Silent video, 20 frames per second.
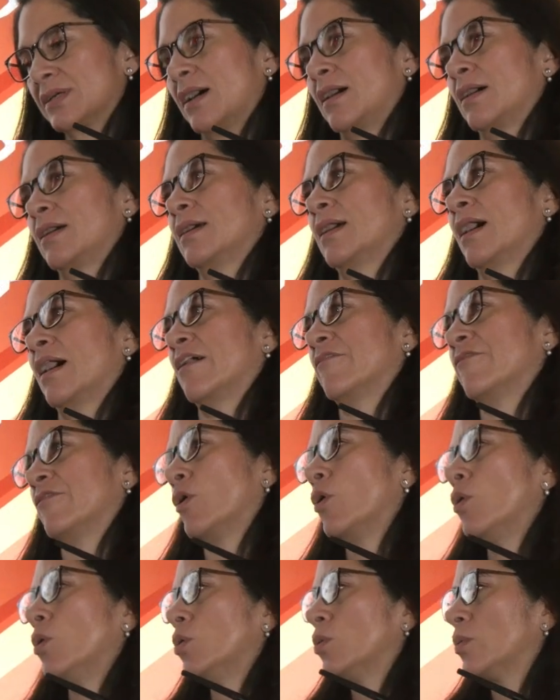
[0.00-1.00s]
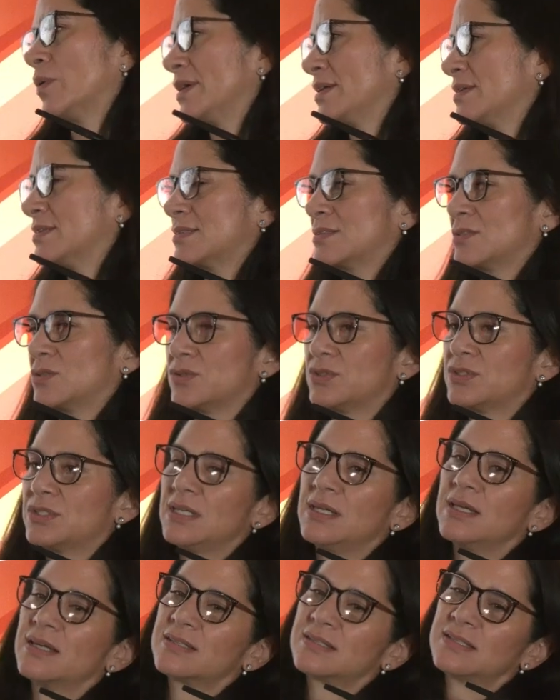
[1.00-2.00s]
I have always to
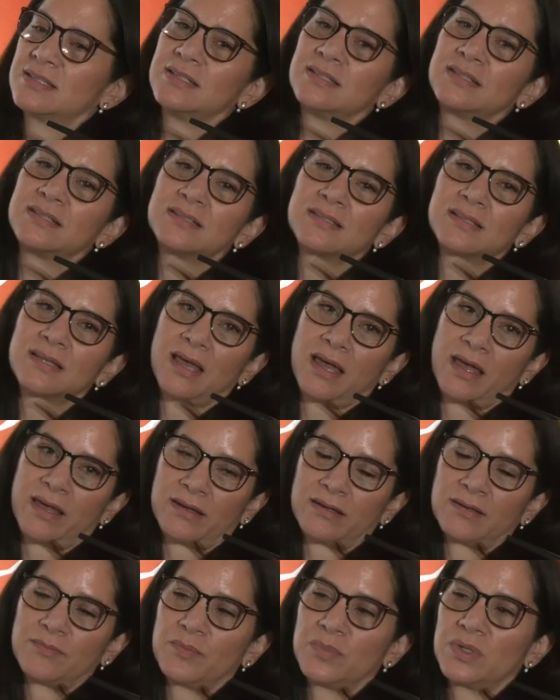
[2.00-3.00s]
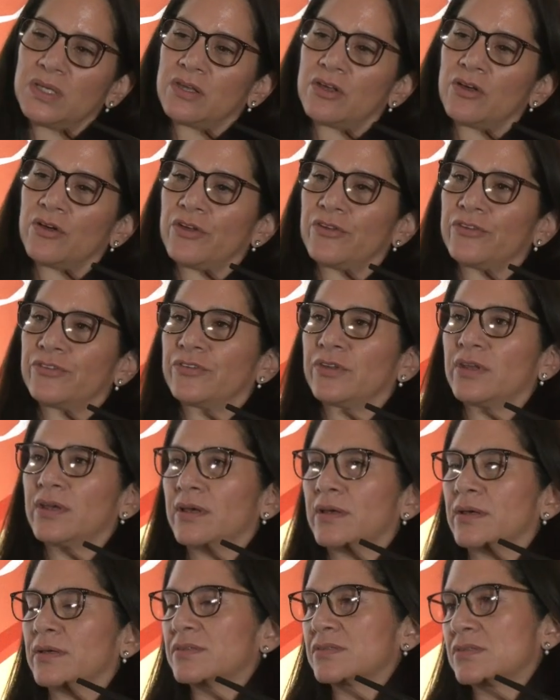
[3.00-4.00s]
see a CT scan, because
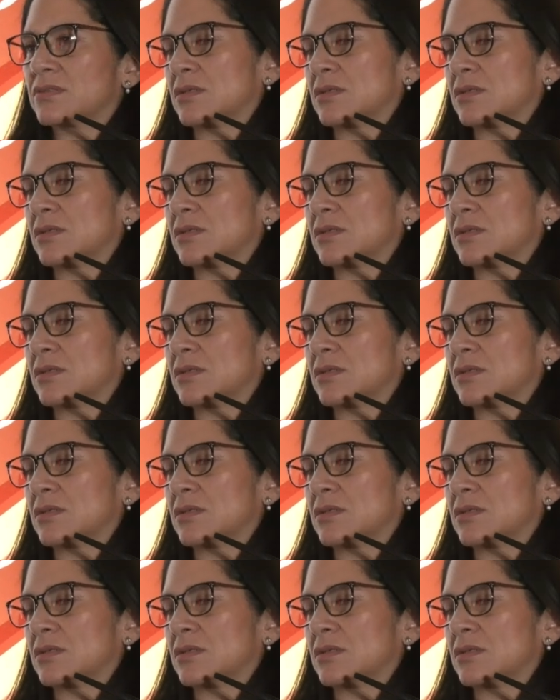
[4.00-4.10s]
I